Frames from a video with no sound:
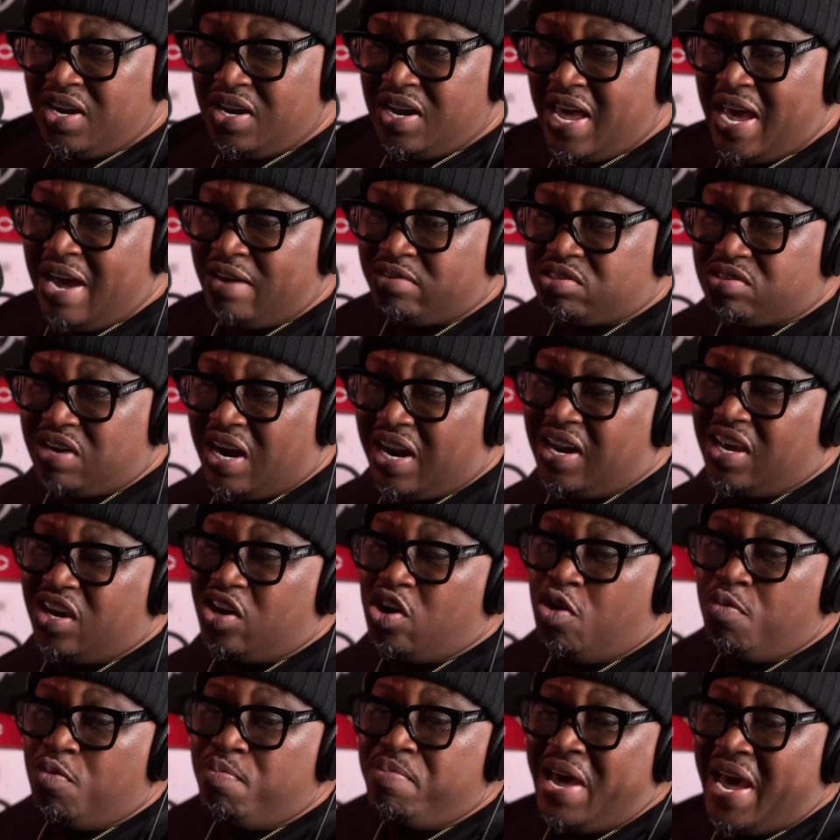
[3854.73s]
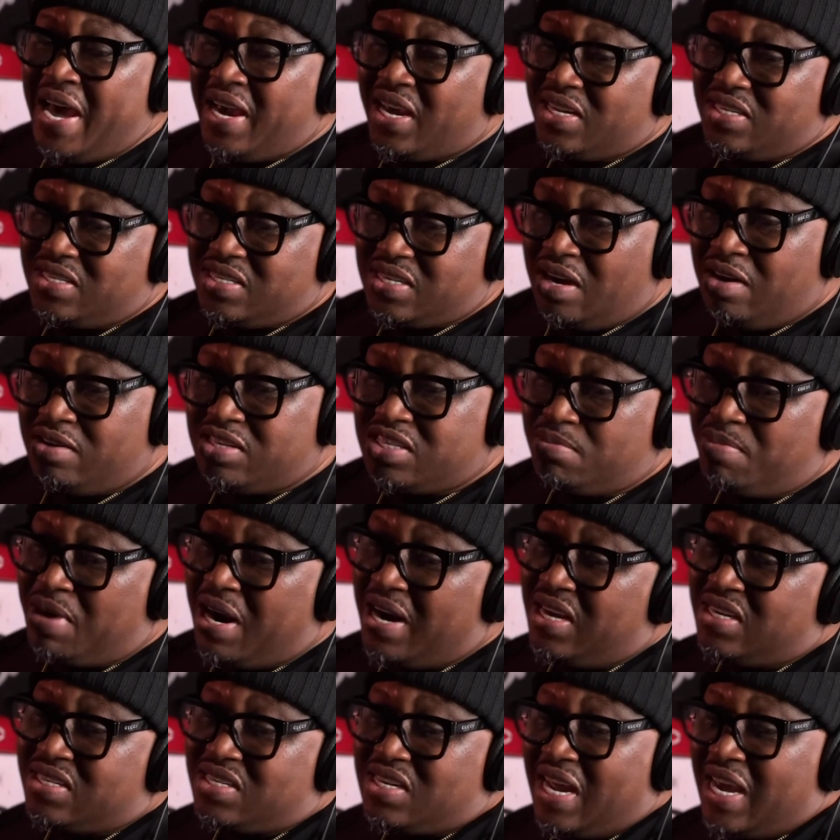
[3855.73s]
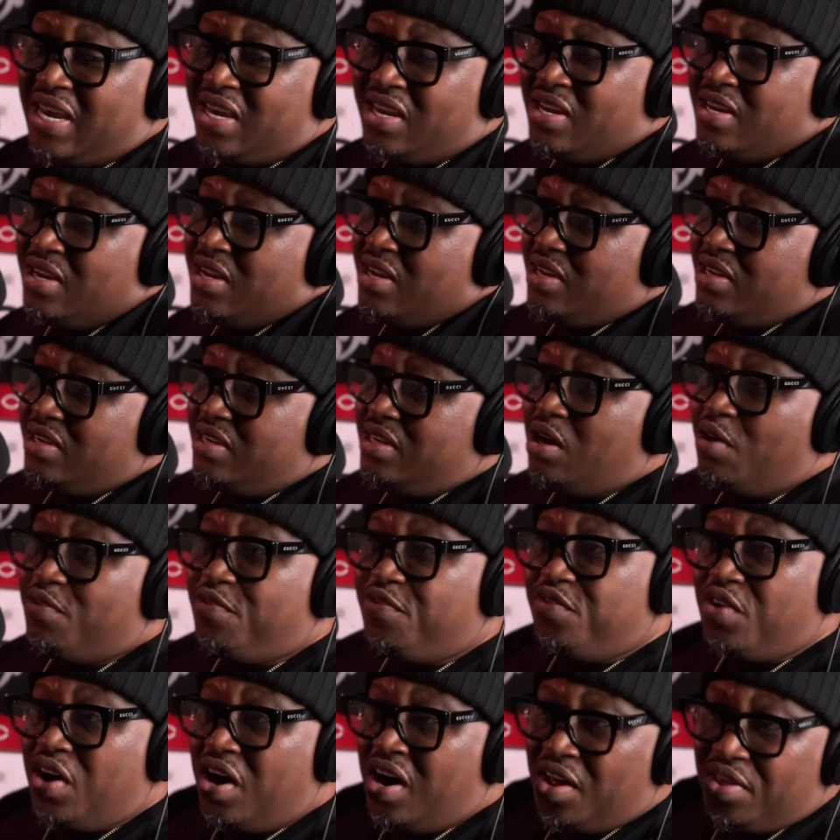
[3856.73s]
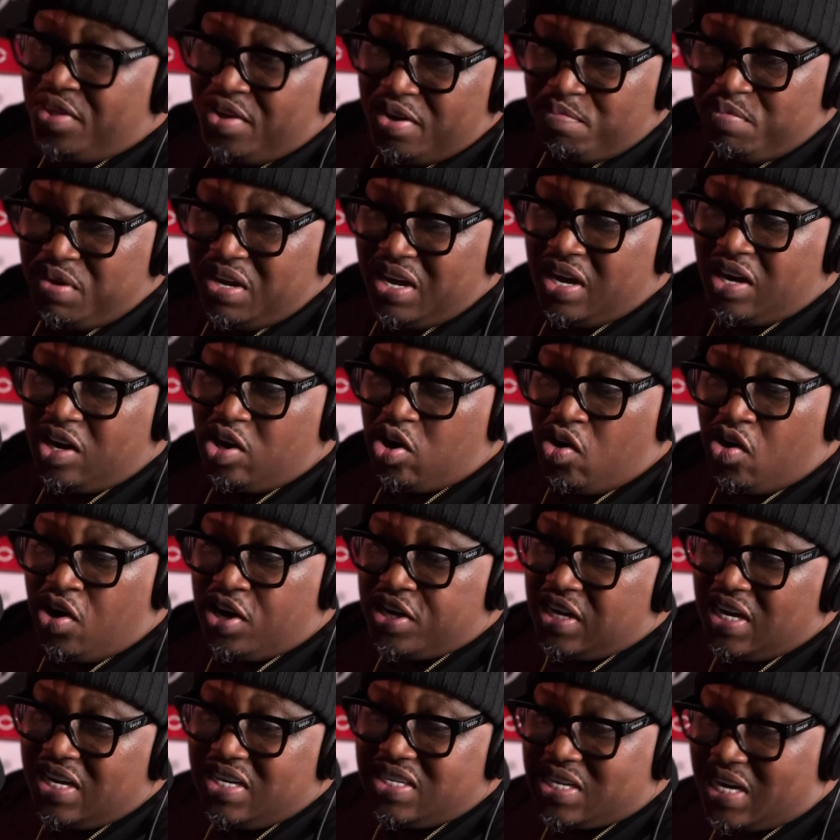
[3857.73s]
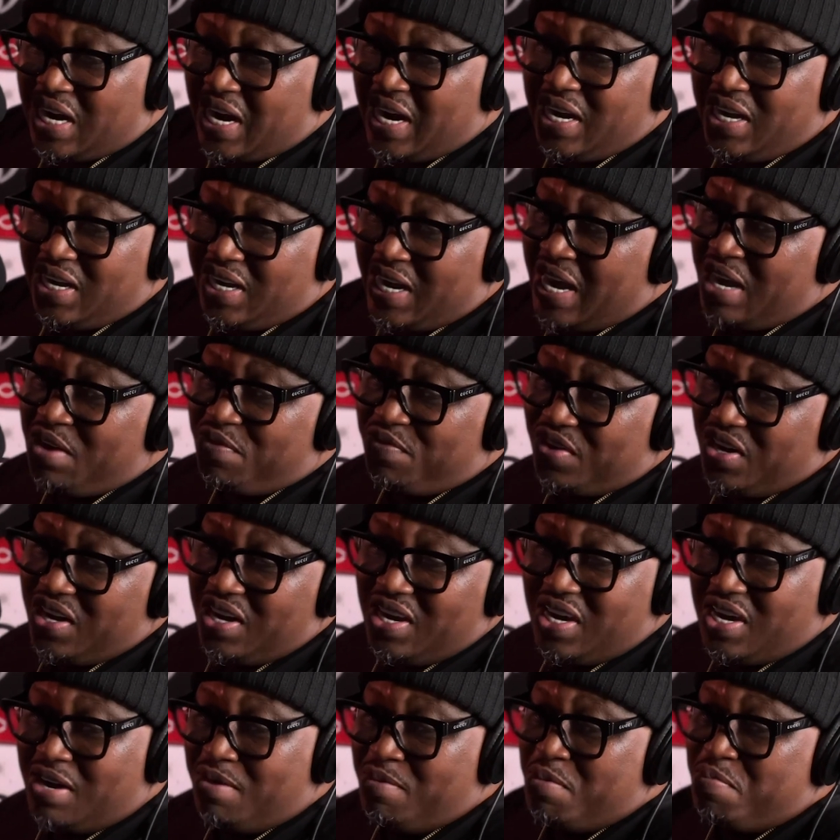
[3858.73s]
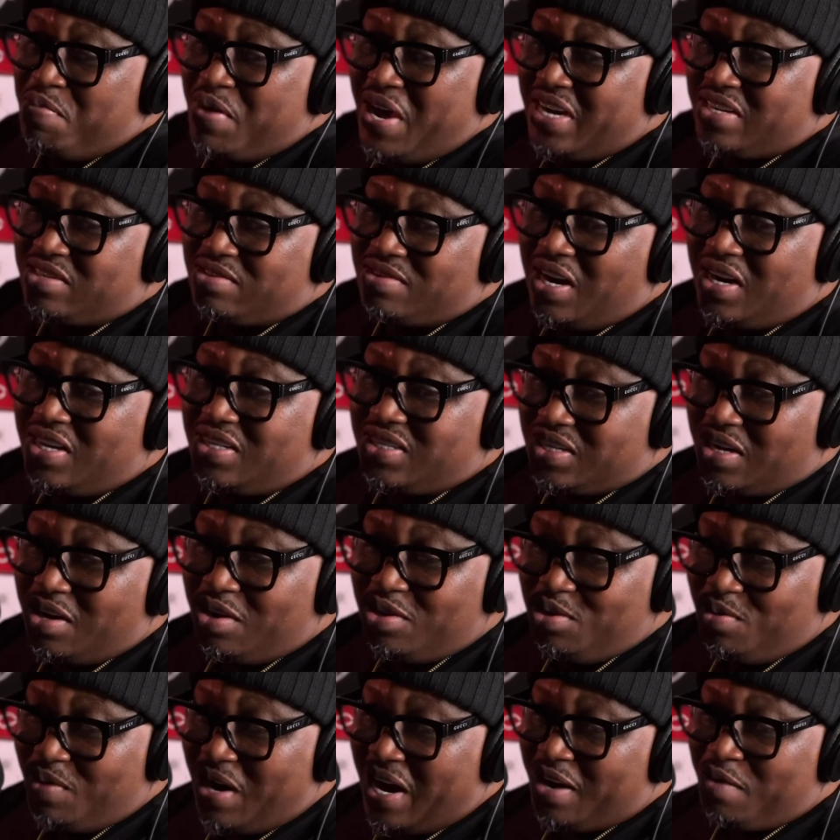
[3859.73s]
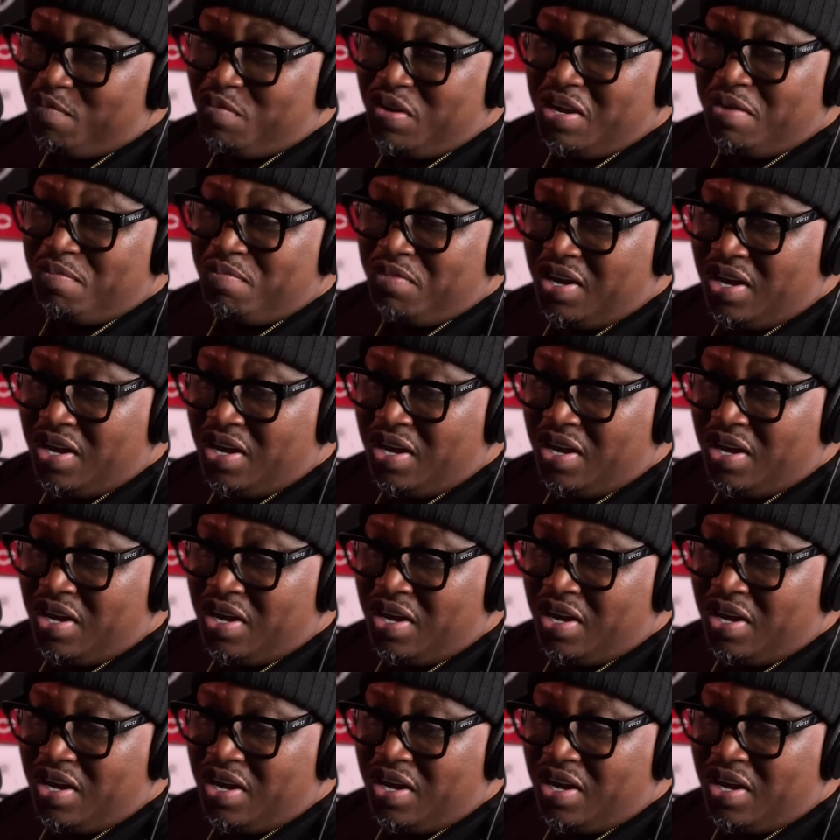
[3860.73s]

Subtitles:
And now trying to go back and tell somebody, it's like your father being gone your entire life and then coming back trying to tell you how to be a man.